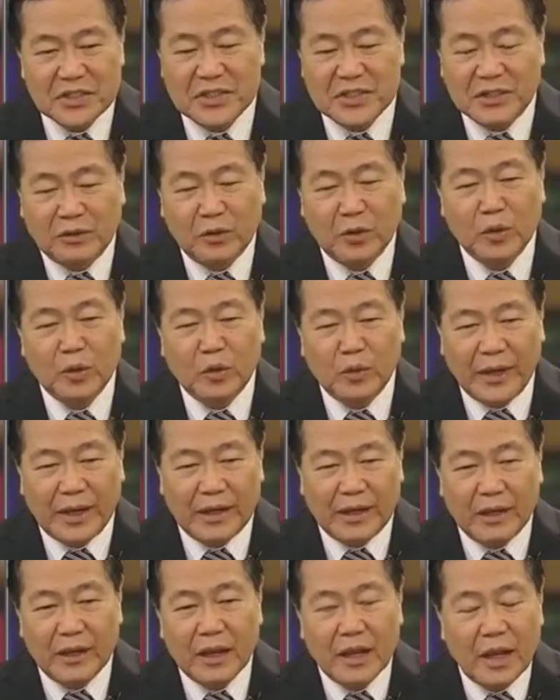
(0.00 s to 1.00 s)
their
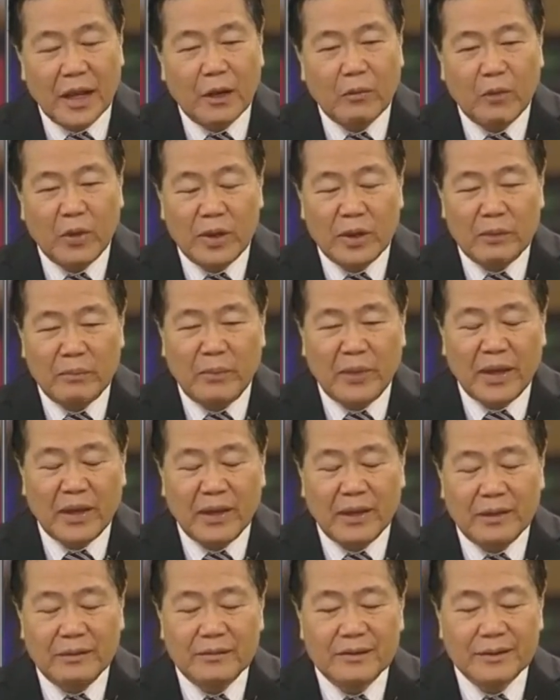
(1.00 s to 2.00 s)
goodwill, we'll
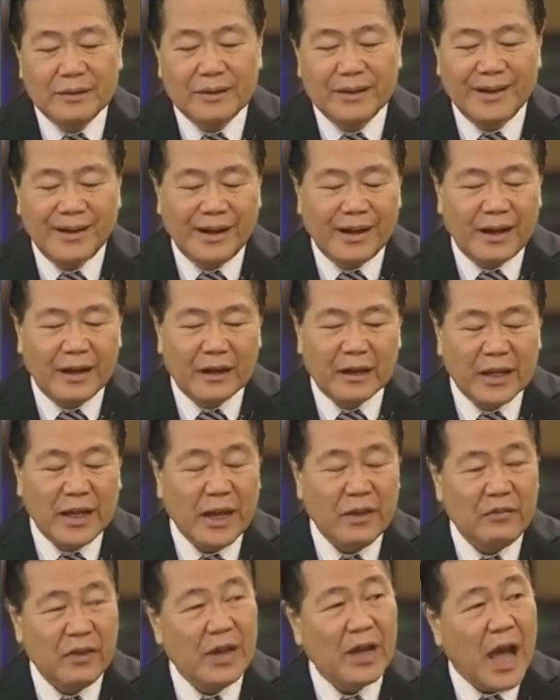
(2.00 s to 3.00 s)
be
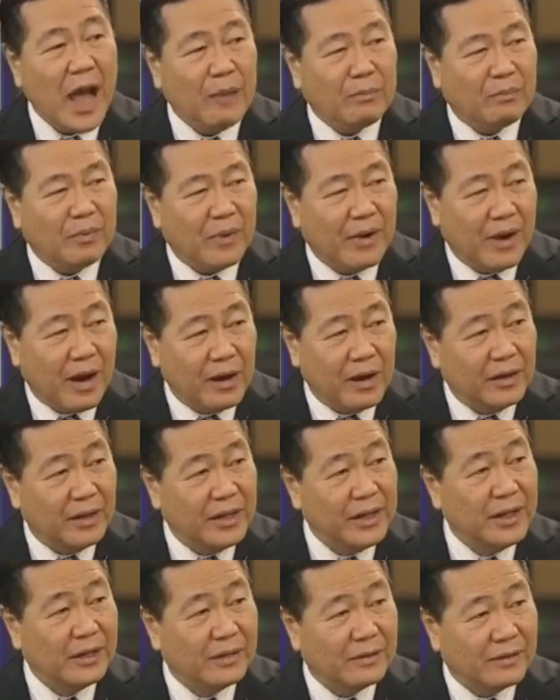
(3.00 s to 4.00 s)
giving up our
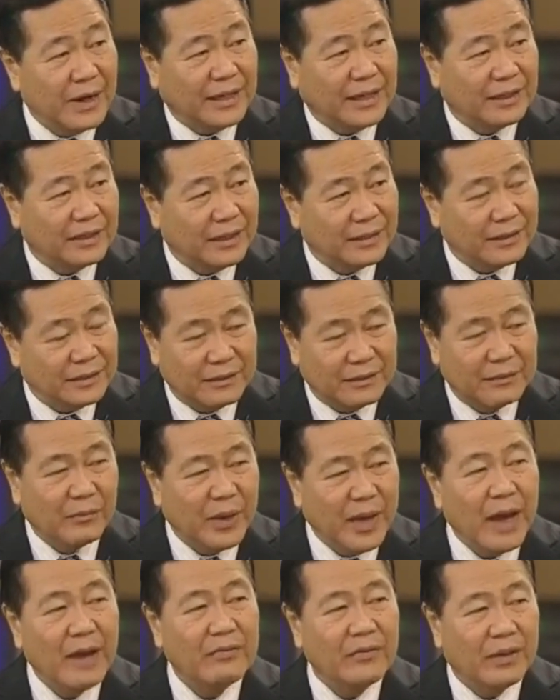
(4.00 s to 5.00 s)
legal right that
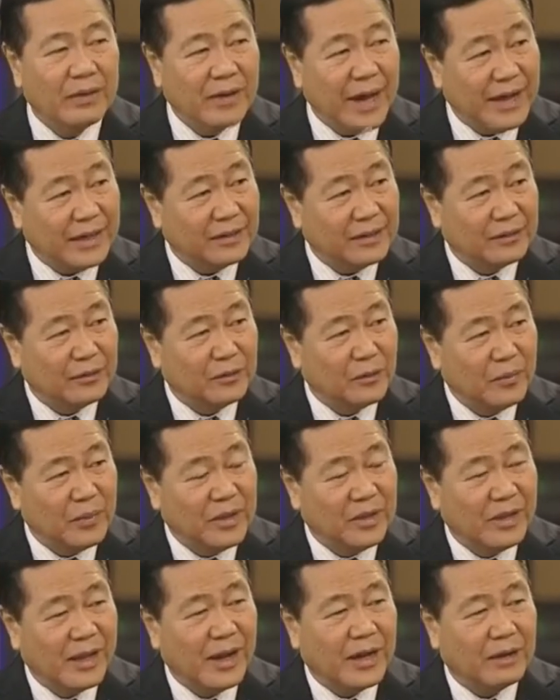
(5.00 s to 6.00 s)
we have a right to
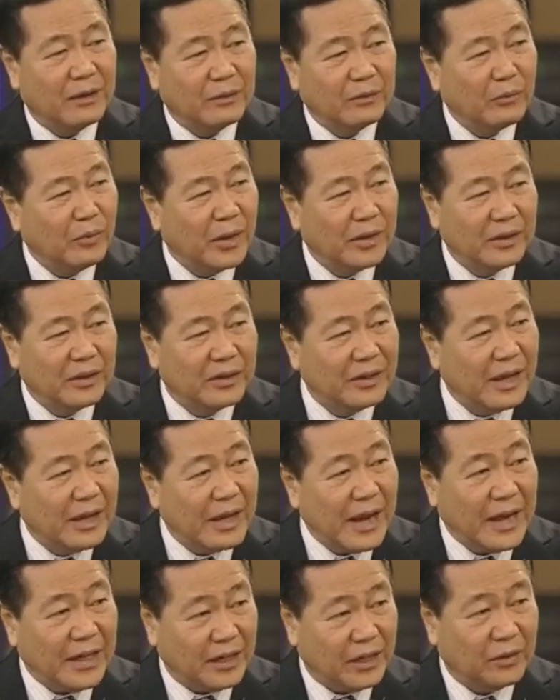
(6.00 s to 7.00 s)
be there, whether they
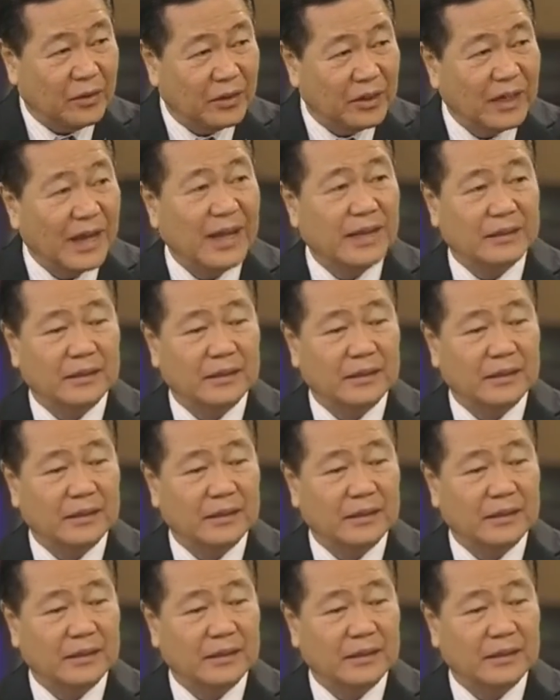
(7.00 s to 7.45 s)
like it or not.